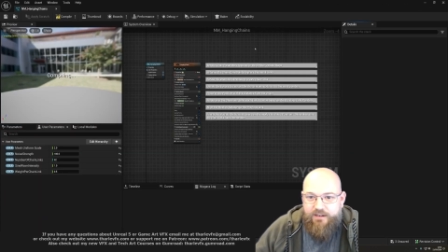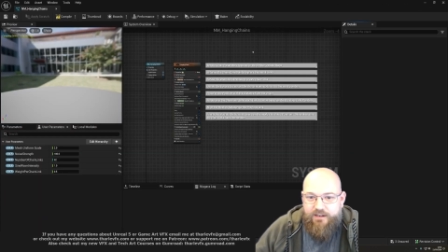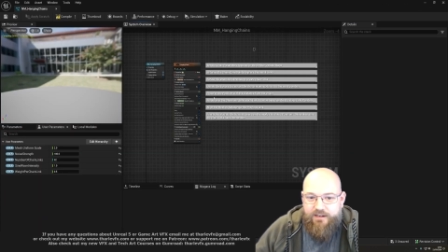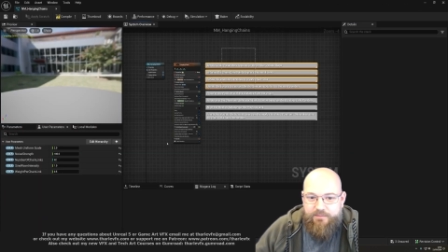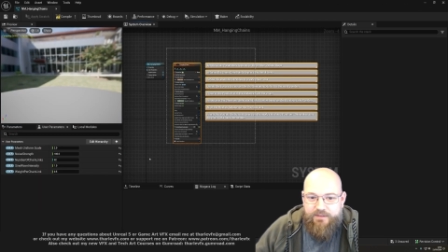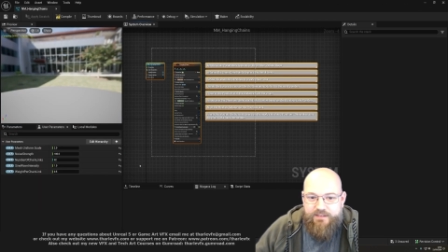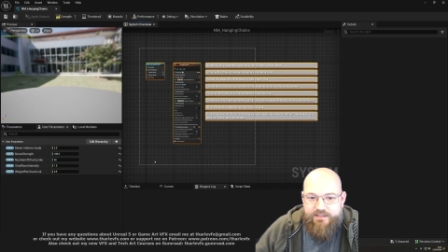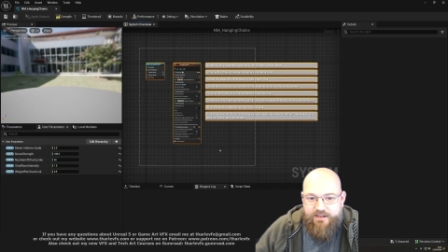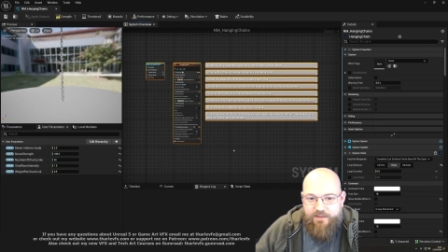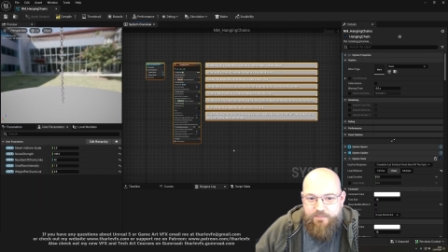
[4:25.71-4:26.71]
And it's
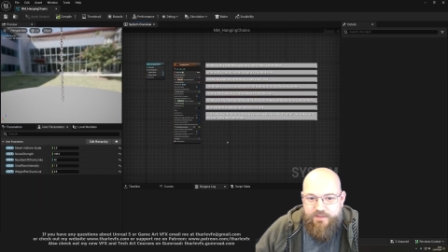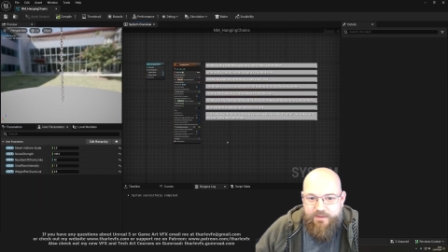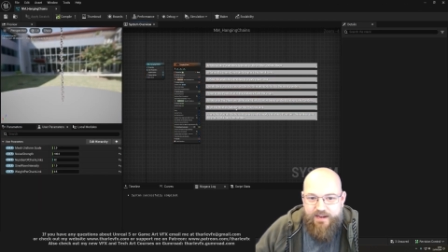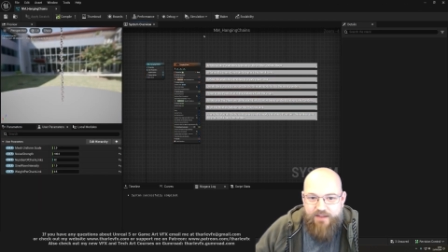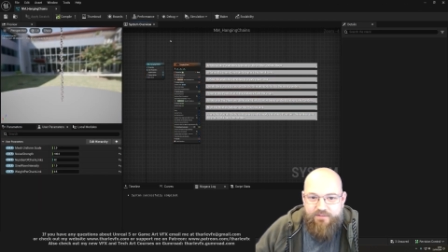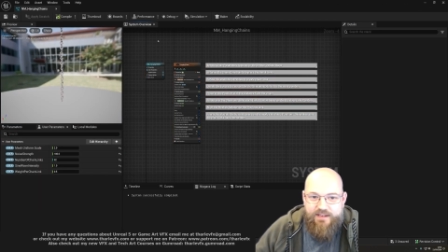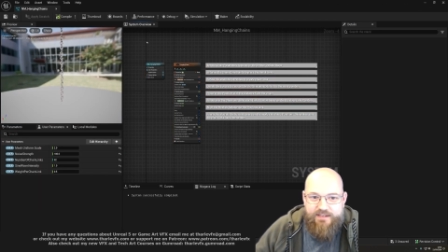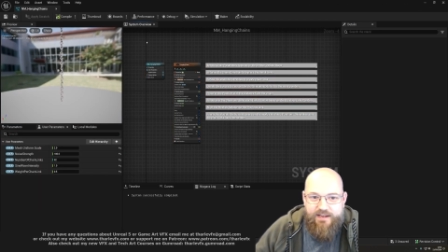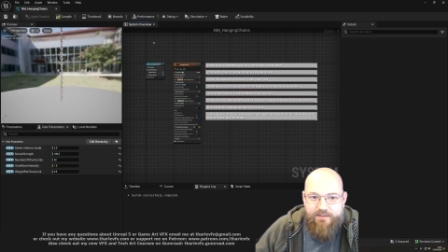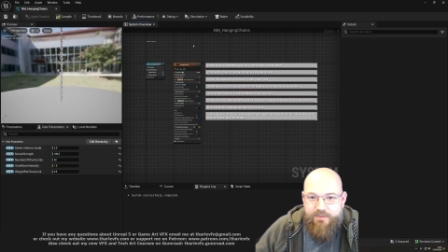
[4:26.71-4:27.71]
going to come with a big caveat
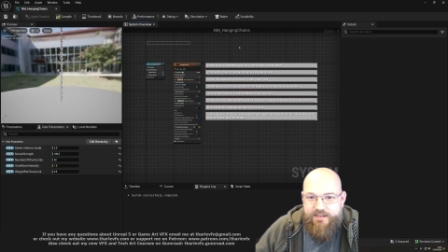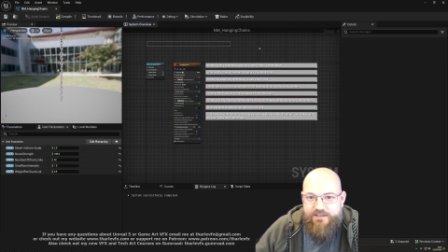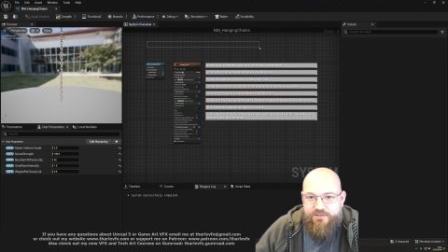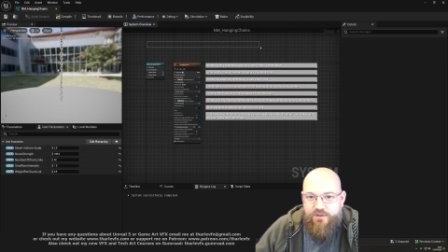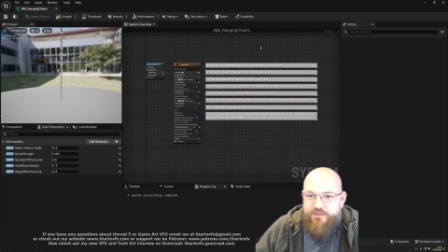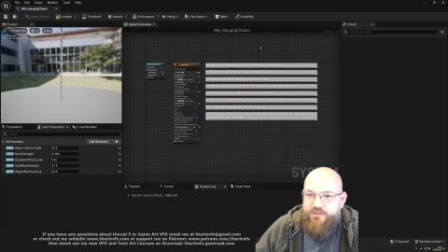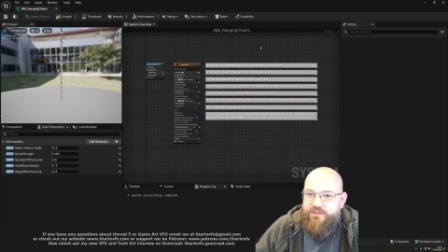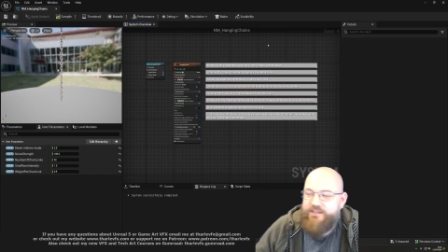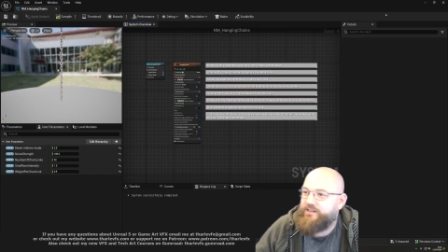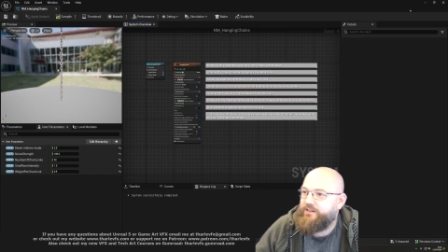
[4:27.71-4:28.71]
saying, please do not do
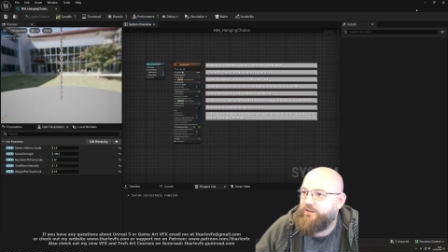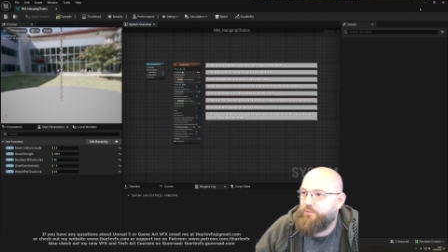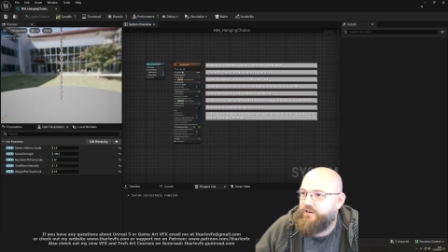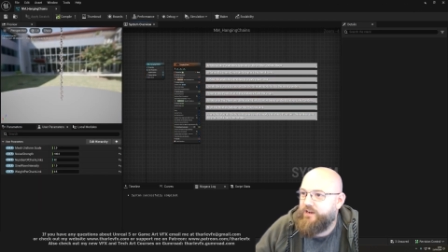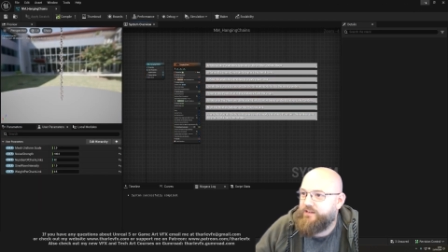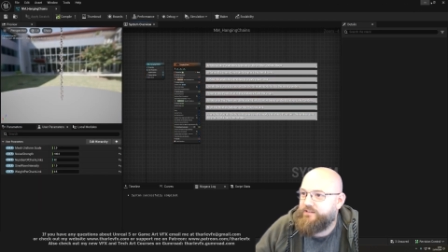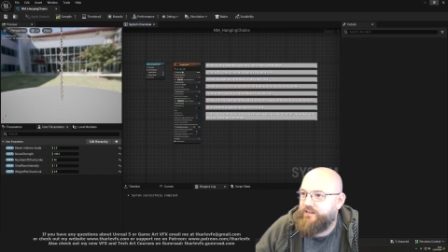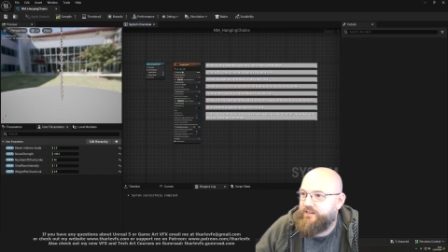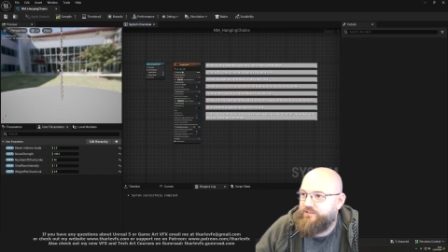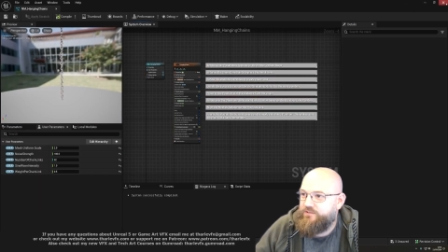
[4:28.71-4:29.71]
this in your projects
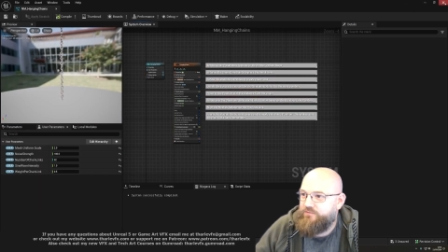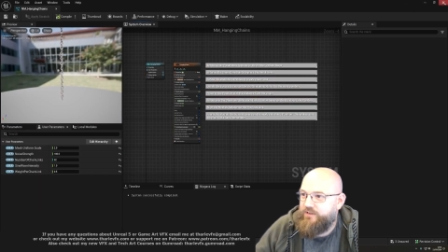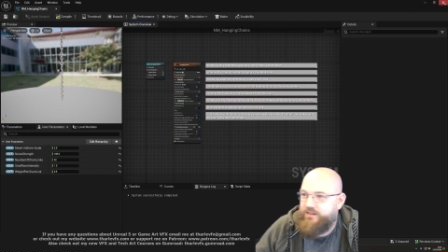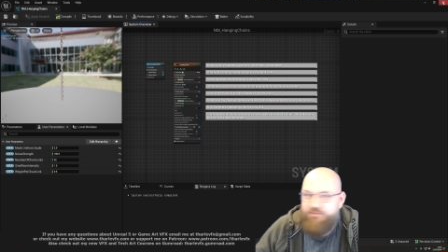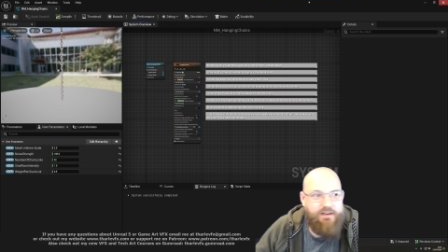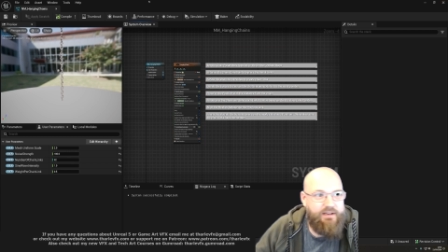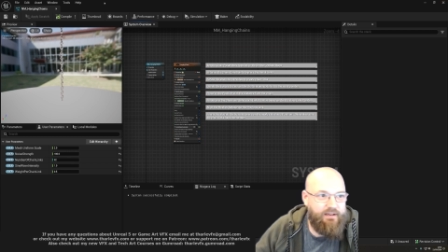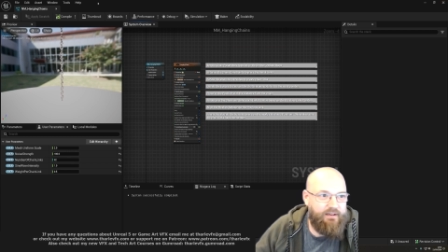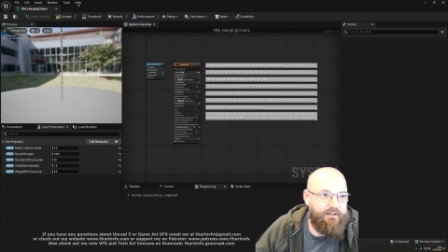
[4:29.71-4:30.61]
unless you really, really